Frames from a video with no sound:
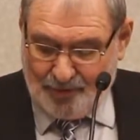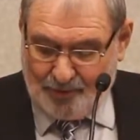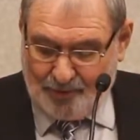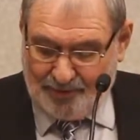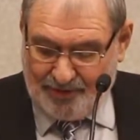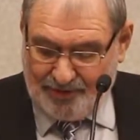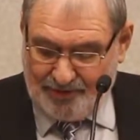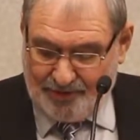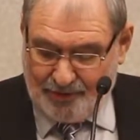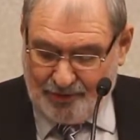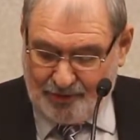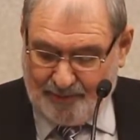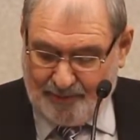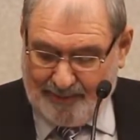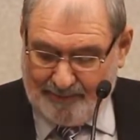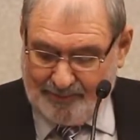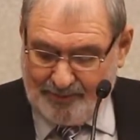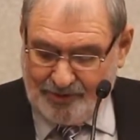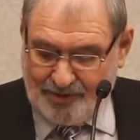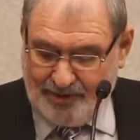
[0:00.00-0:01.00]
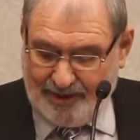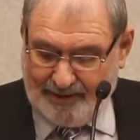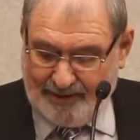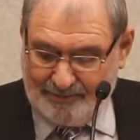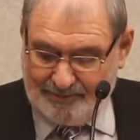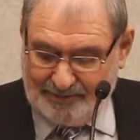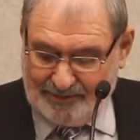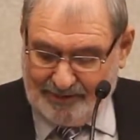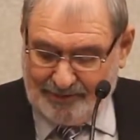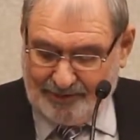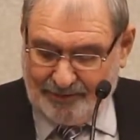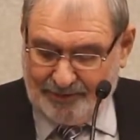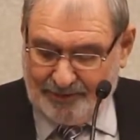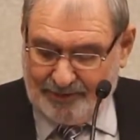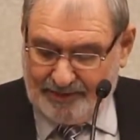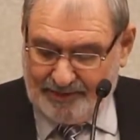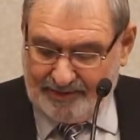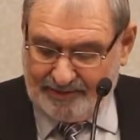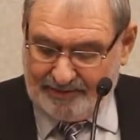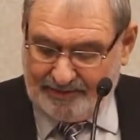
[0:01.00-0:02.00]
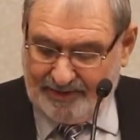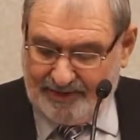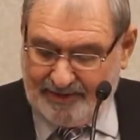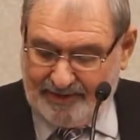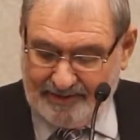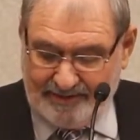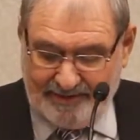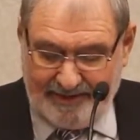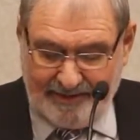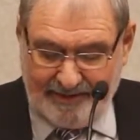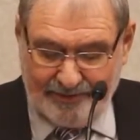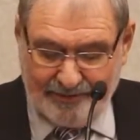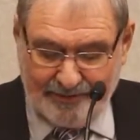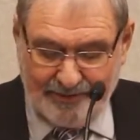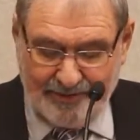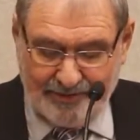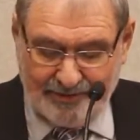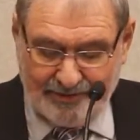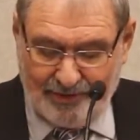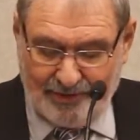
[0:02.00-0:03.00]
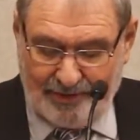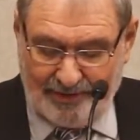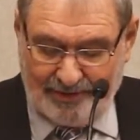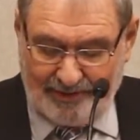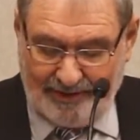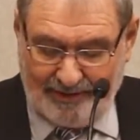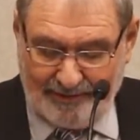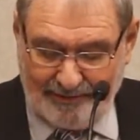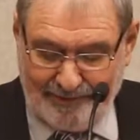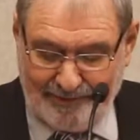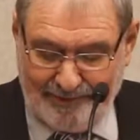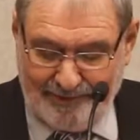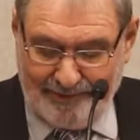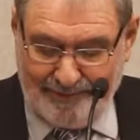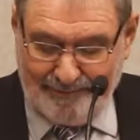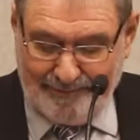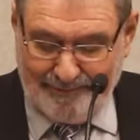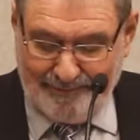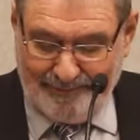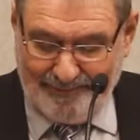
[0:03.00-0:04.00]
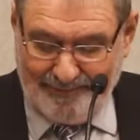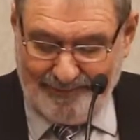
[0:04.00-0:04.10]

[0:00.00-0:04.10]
numerous newspaper jobs included a stint as editor of the Star-Telegram.